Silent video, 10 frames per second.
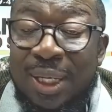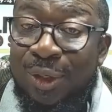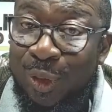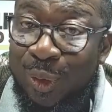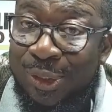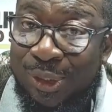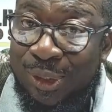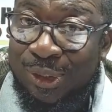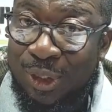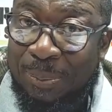Do you know it's
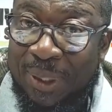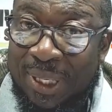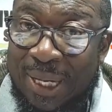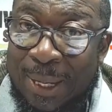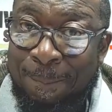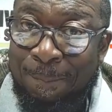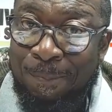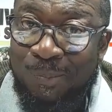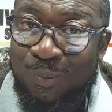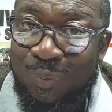not stopping there?
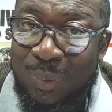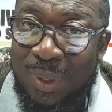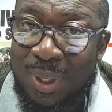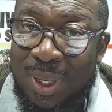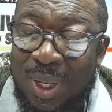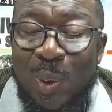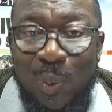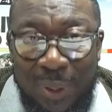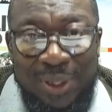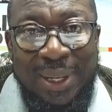
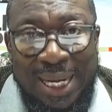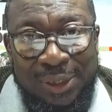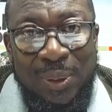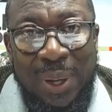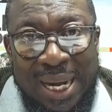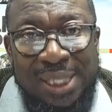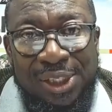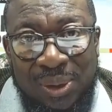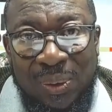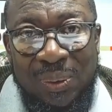When you get to high
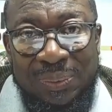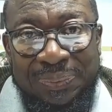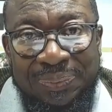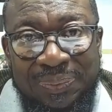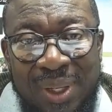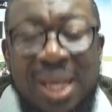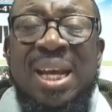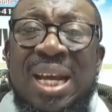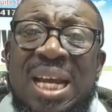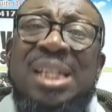school,
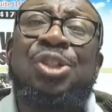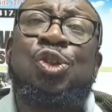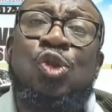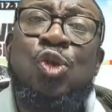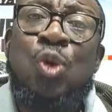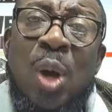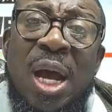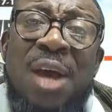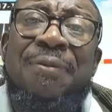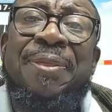in
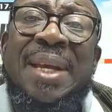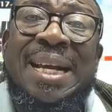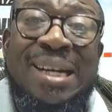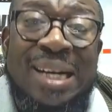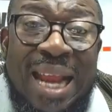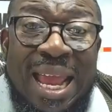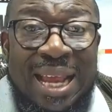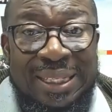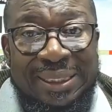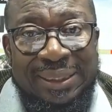12th
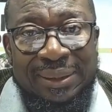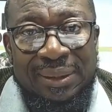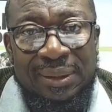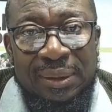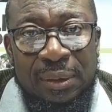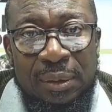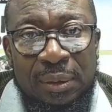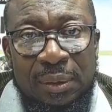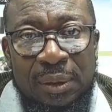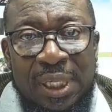grade,
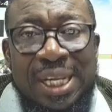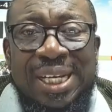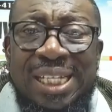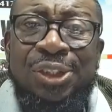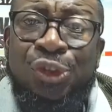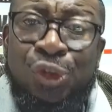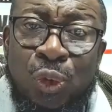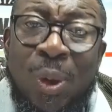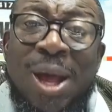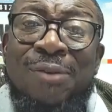in
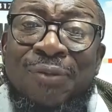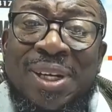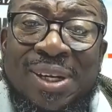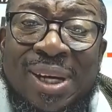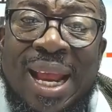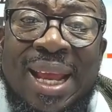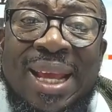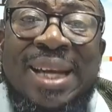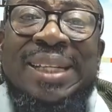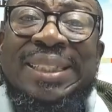12th grade,
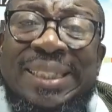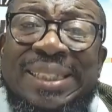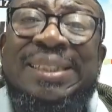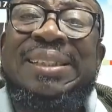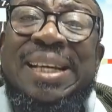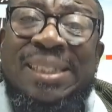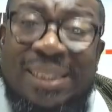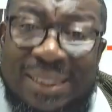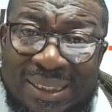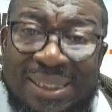is a
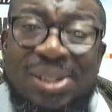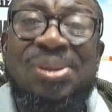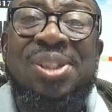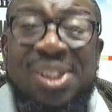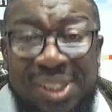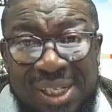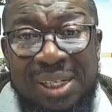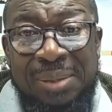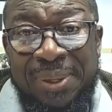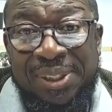serious
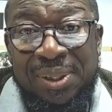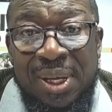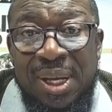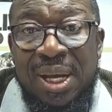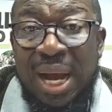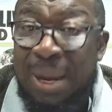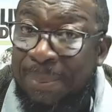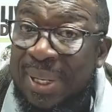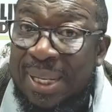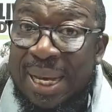celebration. I've
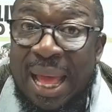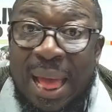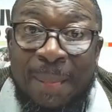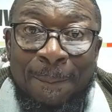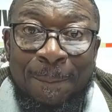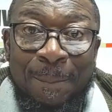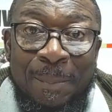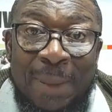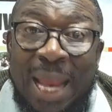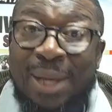been there.
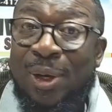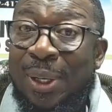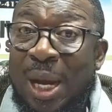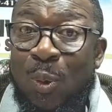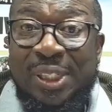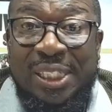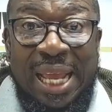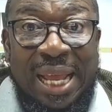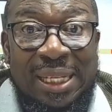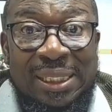My daughter was
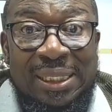there.